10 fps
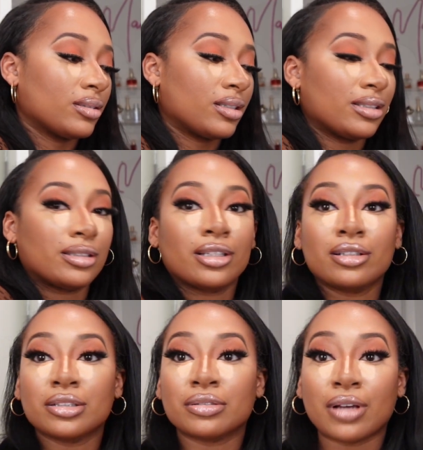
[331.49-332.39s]

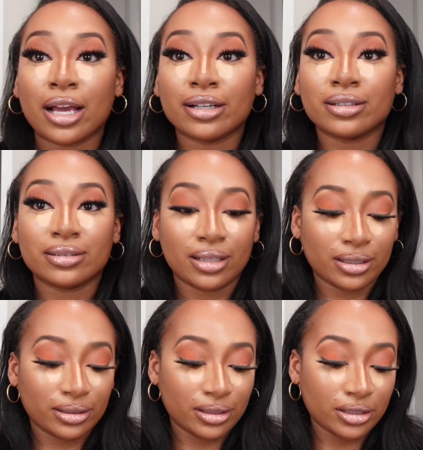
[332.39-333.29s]
Concealer is fire.
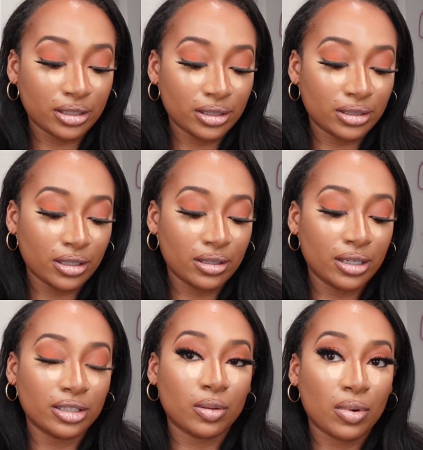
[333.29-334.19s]
Like, this is
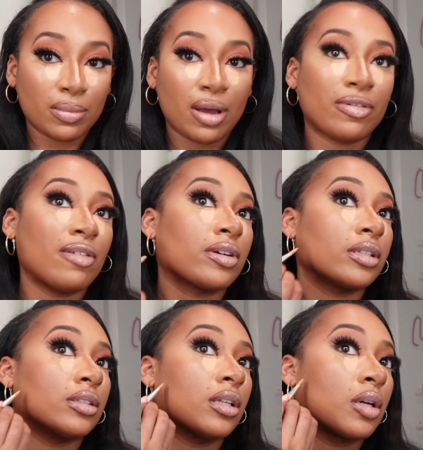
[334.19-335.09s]
turning into one of my favorite
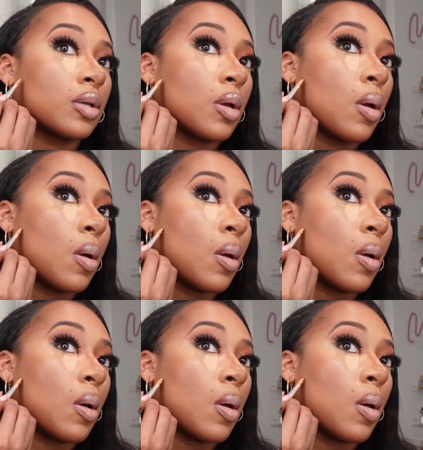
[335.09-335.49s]
concealers.